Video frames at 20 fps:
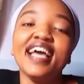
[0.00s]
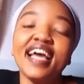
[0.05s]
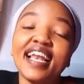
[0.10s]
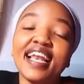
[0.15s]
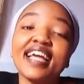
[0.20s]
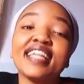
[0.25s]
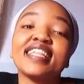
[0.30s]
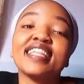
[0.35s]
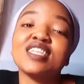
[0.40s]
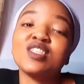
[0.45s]

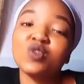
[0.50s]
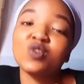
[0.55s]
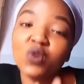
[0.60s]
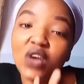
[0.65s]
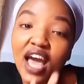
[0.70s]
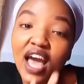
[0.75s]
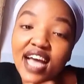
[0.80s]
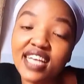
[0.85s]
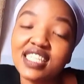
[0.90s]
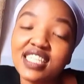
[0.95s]
Like the
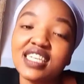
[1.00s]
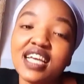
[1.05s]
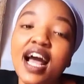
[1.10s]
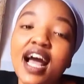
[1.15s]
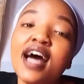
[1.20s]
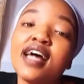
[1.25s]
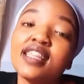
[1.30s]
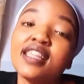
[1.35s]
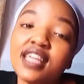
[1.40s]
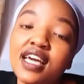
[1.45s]
sweetest
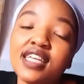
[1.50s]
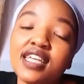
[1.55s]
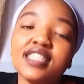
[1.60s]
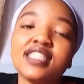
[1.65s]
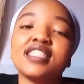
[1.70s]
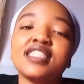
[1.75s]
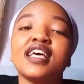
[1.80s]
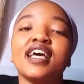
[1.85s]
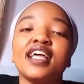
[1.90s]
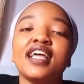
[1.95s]
things,
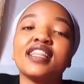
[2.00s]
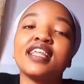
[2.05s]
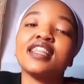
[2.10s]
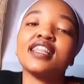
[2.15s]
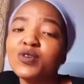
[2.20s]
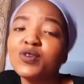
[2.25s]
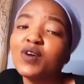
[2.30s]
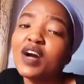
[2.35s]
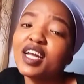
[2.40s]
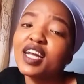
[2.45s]
they
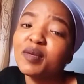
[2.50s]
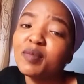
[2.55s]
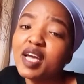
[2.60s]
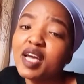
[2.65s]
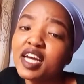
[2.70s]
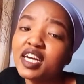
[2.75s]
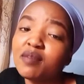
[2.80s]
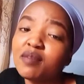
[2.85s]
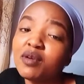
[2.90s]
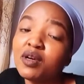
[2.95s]
think so
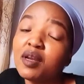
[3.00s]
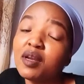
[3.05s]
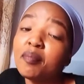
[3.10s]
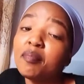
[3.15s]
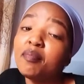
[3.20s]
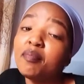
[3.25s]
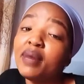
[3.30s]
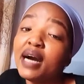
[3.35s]
admirable.